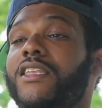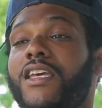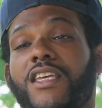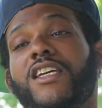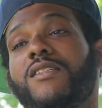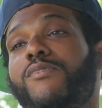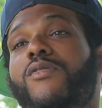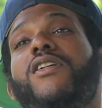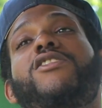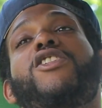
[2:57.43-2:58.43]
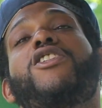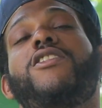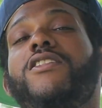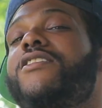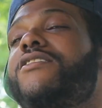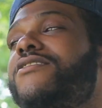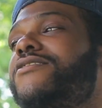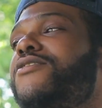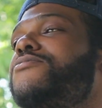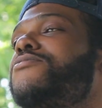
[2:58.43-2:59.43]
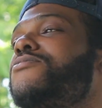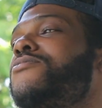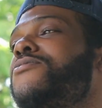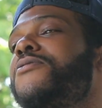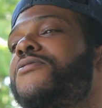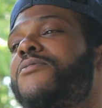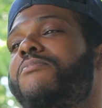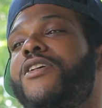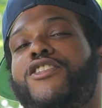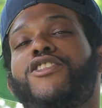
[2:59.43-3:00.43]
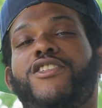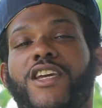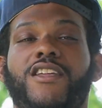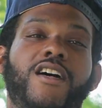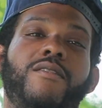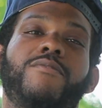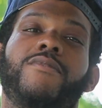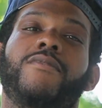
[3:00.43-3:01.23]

And these boys are cooking so much shit up